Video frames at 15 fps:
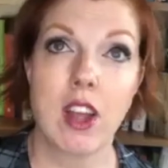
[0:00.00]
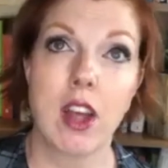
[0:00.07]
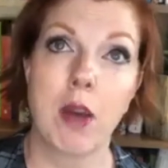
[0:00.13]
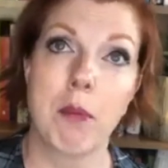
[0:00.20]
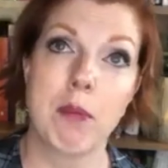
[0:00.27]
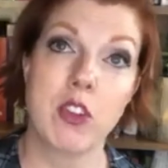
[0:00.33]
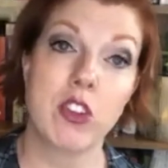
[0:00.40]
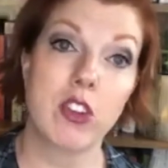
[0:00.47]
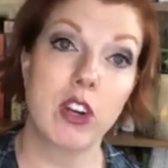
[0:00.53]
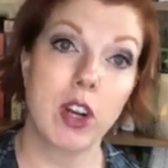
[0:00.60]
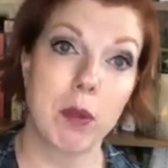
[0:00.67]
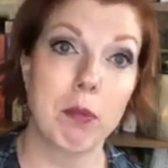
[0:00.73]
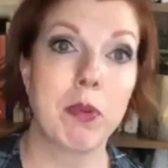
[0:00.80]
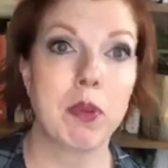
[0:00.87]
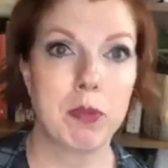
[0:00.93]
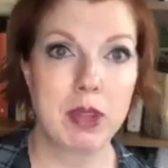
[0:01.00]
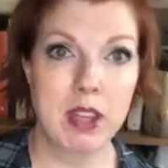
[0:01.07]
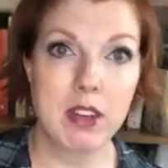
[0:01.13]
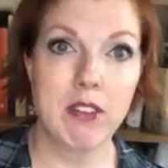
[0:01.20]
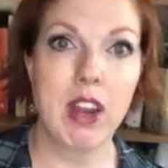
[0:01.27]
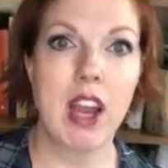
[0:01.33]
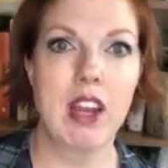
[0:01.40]
Syrup, speaking
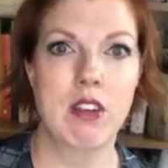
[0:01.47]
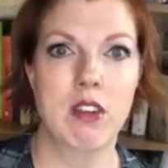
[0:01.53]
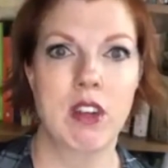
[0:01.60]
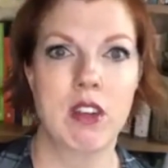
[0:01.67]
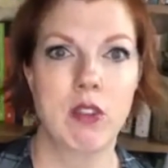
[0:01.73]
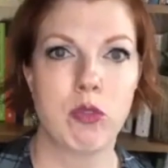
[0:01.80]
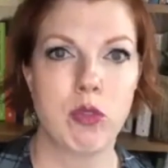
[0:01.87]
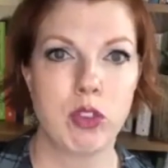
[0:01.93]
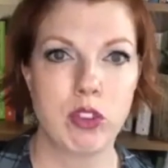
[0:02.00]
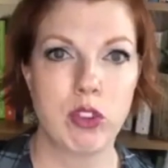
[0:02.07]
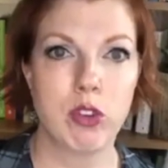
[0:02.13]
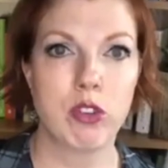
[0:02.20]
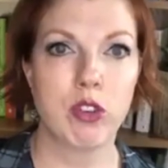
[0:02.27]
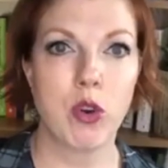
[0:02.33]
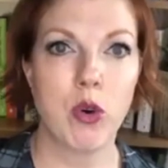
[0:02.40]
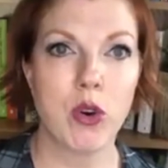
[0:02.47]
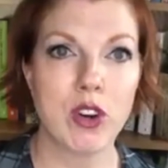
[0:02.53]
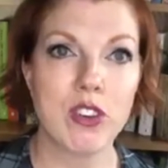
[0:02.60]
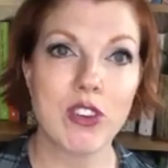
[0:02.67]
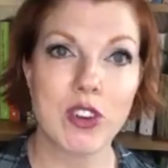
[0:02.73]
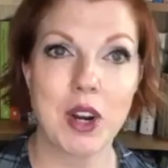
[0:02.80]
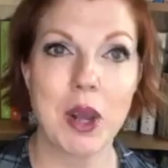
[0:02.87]
of high fructose corn
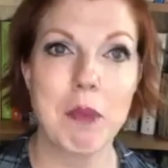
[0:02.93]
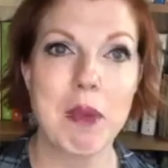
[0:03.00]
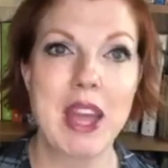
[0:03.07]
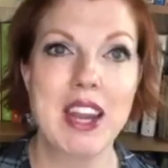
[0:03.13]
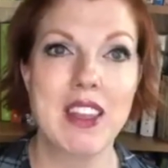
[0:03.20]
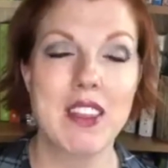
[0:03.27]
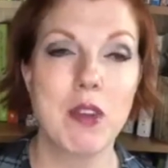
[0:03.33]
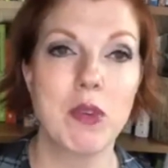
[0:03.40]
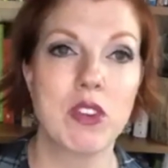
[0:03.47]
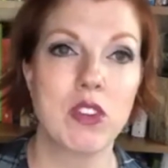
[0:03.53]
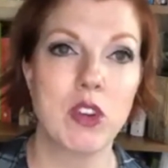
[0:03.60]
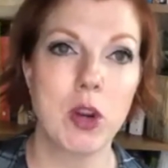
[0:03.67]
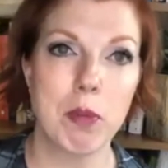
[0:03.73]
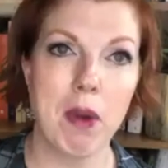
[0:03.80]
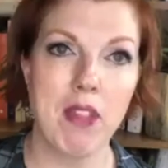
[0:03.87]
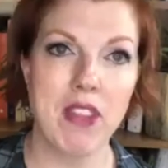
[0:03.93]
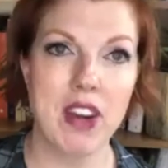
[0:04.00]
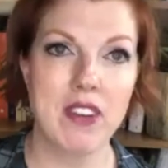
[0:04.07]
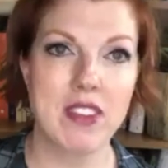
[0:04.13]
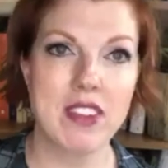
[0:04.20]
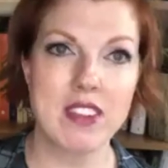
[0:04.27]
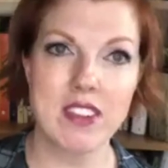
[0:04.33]
syrup, anything with syrup on there,
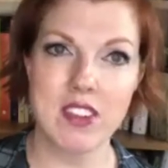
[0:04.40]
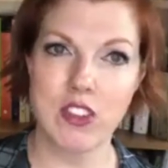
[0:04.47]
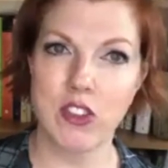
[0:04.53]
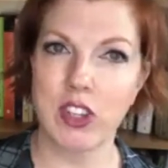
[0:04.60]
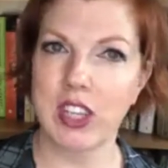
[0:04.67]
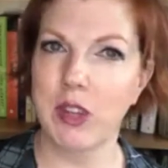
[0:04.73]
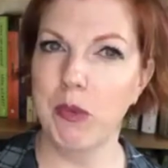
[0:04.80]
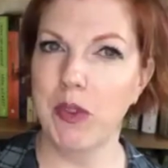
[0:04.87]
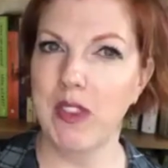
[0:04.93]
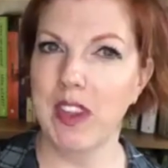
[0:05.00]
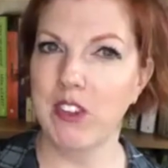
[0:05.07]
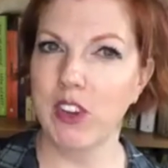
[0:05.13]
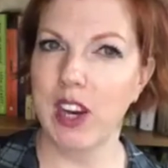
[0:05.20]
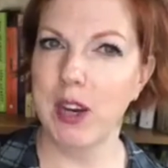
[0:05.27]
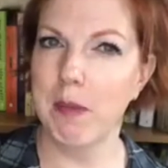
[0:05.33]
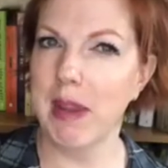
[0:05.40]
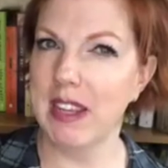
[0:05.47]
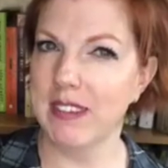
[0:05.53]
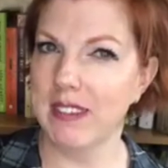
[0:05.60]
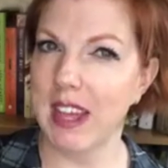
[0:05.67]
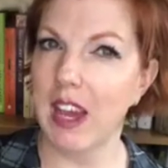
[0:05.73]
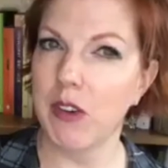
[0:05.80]
and this is a tricky one, they try to make
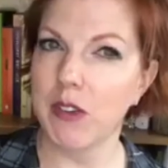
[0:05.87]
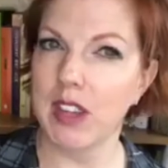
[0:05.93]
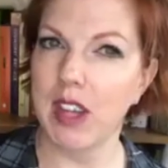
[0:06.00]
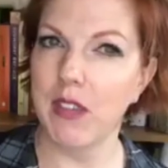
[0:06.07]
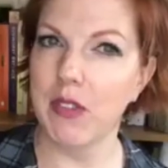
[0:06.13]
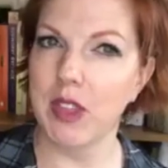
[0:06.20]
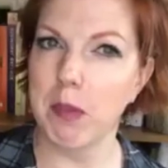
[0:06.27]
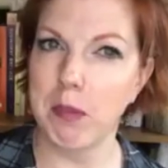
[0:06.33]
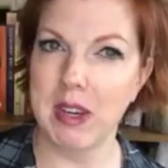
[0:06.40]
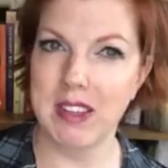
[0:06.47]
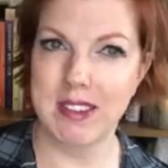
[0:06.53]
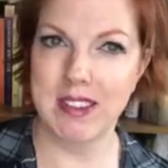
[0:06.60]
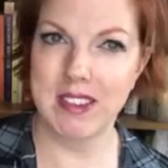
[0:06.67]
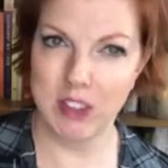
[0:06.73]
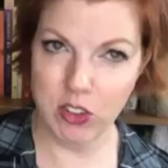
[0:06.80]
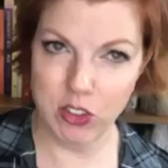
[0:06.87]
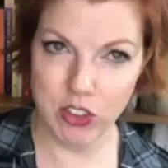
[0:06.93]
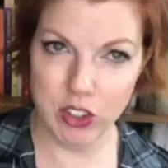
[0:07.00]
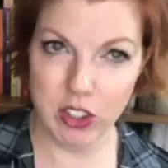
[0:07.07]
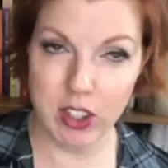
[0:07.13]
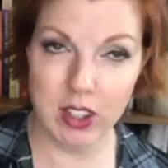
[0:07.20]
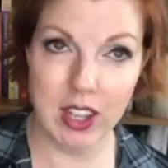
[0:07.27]
sound healthy, but it's still
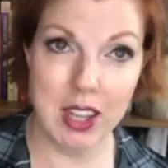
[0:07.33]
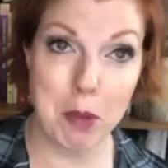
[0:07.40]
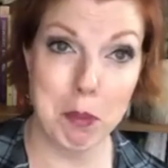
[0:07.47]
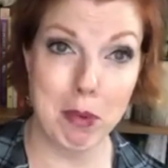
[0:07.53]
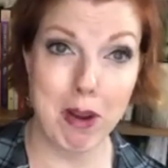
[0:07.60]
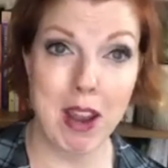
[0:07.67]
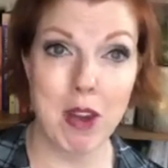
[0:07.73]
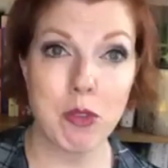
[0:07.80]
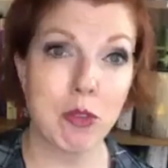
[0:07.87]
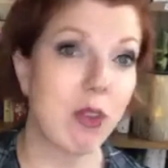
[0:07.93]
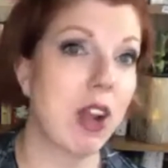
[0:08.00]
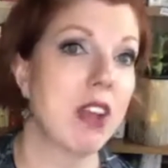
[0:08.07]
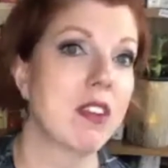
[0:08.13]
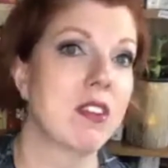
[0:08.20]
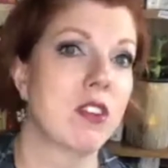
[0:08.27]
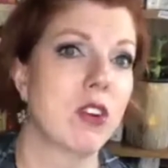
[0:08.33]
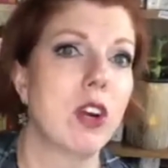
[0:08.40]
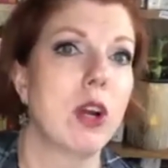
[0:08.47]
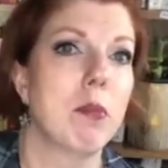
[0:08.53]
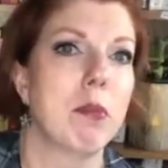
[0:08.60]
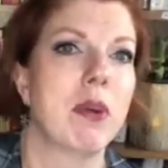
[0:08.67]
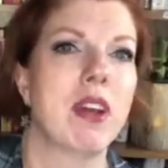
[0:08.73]
sugar, like brown rice
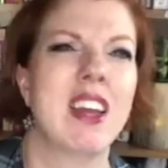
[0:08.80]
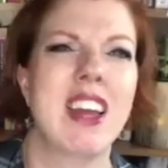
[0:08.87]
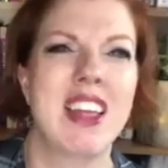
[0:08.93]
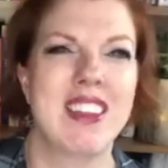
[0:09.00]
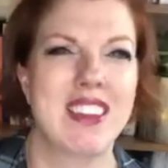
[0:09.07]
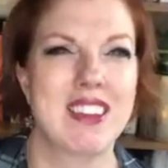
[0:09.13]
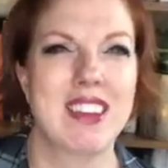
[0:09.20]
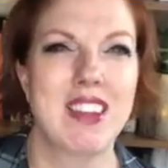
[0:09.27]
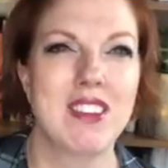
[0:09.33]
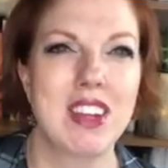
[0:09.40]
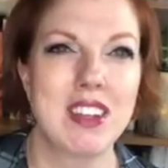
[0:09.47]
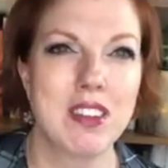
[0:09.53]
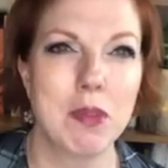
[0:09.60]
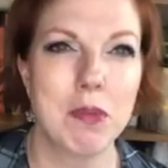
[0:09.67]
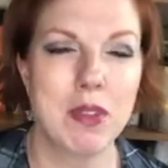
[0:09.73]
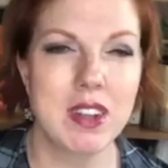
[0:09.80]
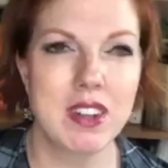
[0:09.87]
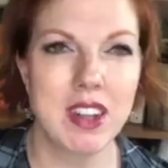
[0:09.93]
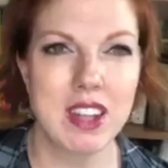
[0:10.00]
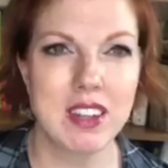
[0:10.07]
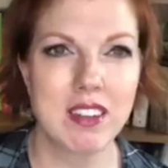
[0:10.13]
syrup. Sounds like something that